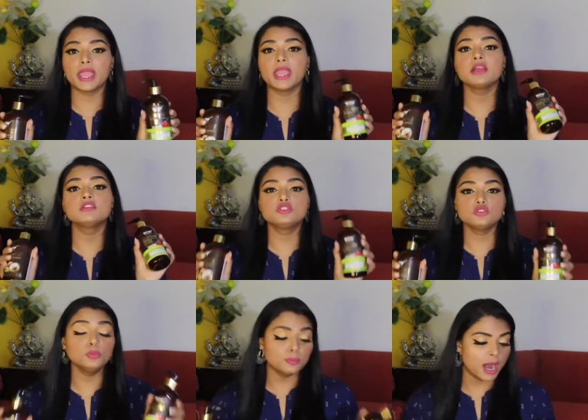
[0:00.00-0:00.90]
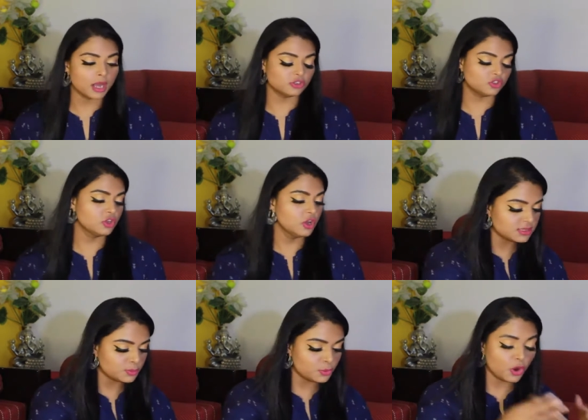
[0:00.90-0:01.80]
way too much
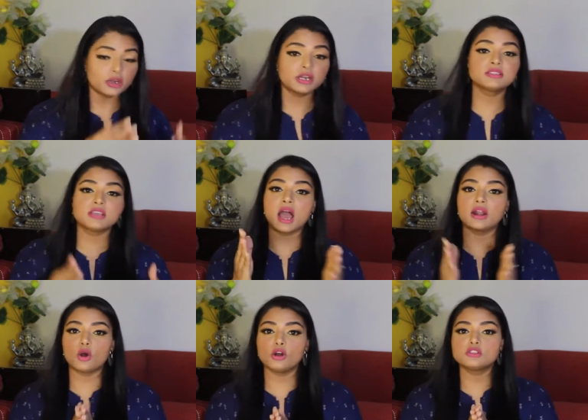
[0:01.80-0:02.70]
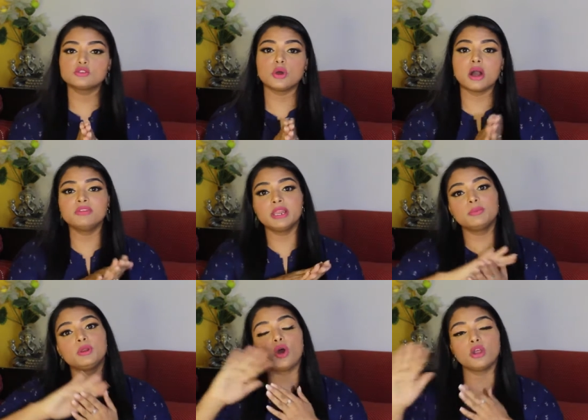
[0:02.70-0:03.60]
these products are also
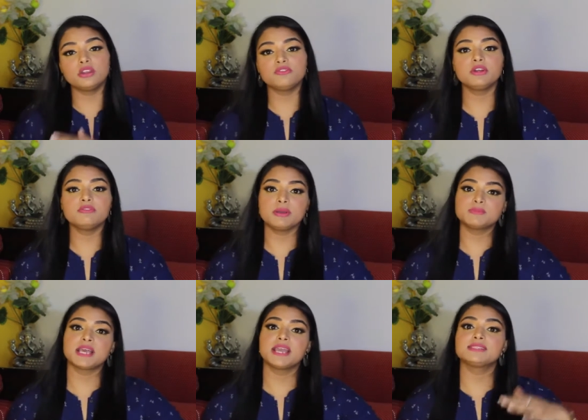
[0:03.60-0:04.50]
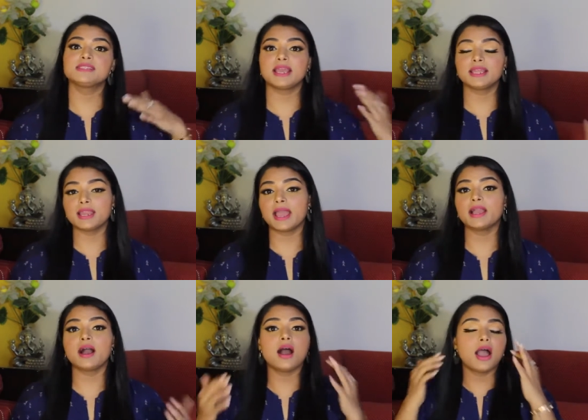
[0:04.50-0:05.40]
available on different websites like
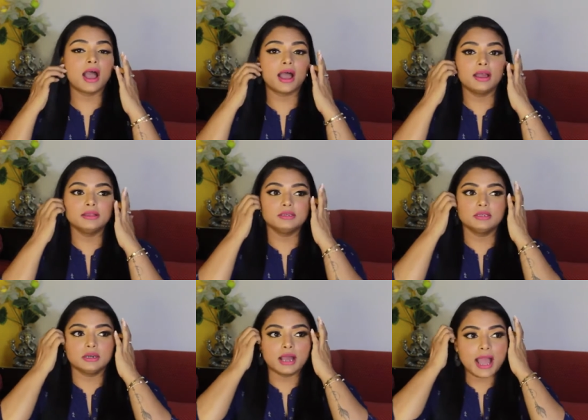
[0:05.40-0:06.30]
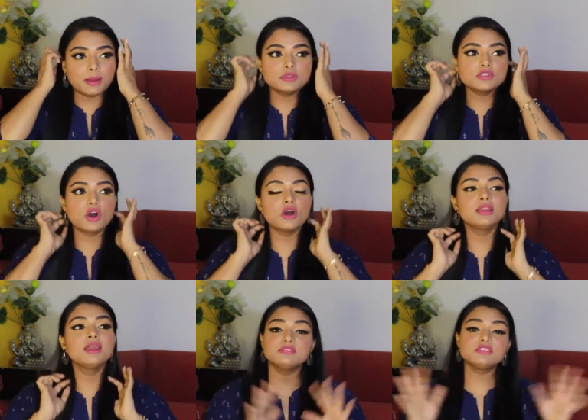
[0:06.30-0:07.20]
Nykaa and uh,
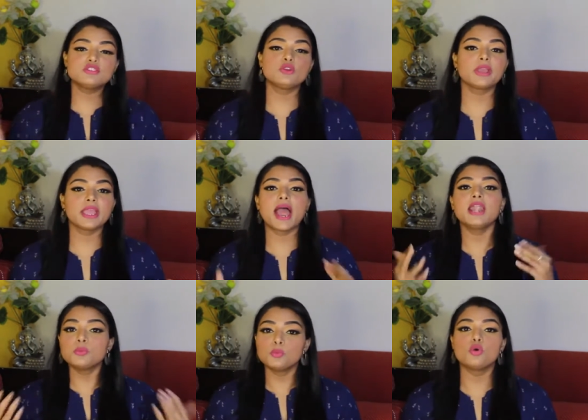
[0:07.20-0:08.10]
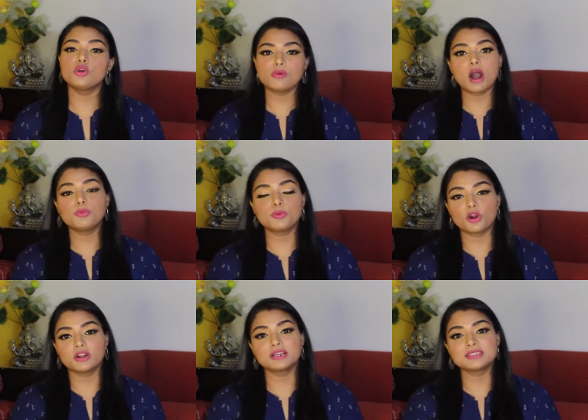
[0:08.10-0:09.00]
amazon i was just looking at more wow
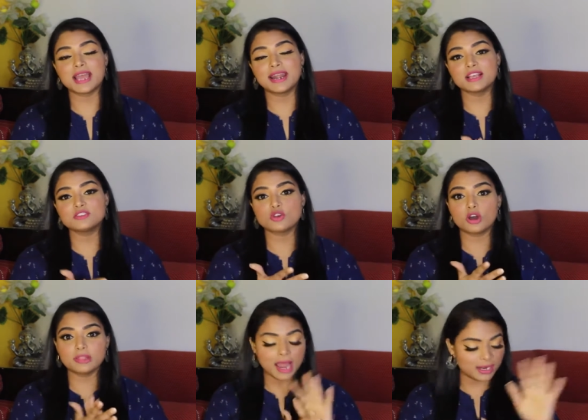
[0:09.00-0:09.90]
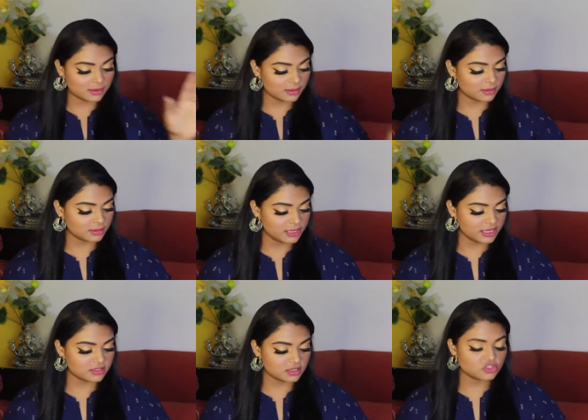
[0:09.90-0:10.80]
products and i saw that
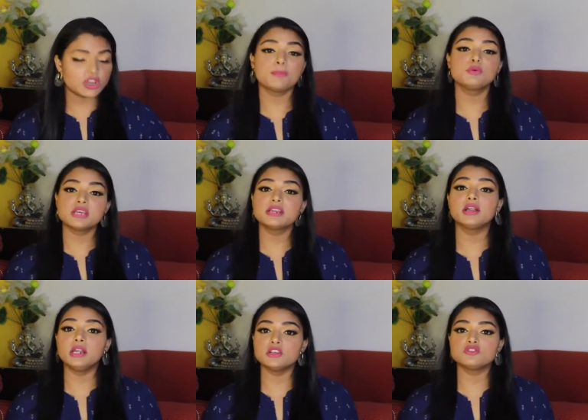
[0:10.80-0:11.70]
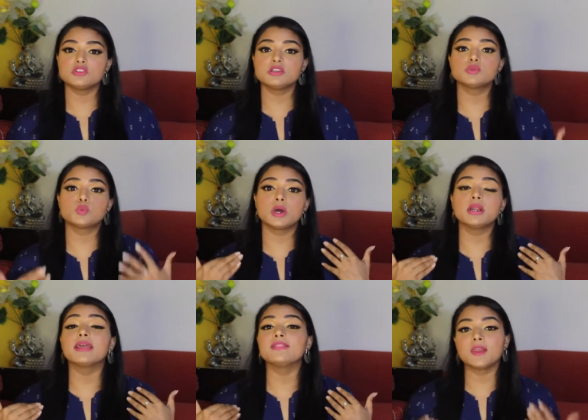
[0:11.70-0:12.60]
these shampoos and conditioners
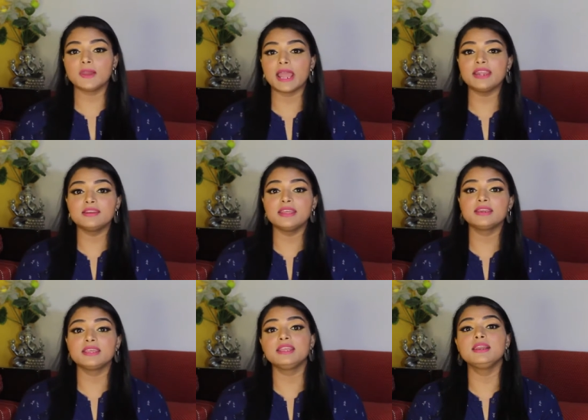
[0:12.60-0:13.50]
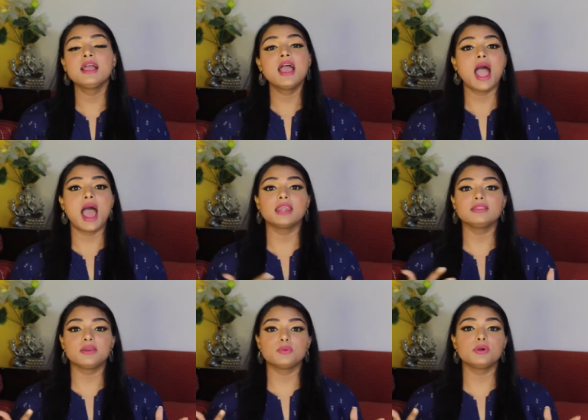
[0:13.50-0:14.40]
were in the lightning deal
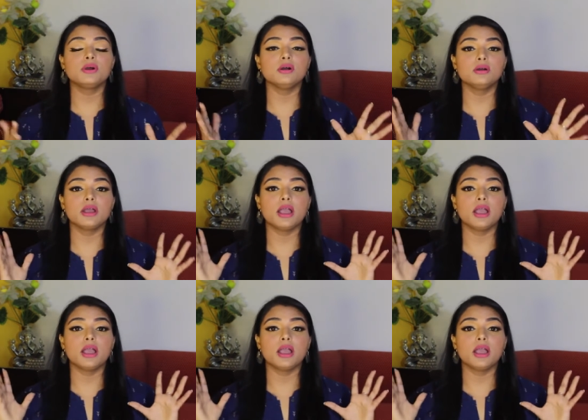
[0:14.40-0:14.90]
and they were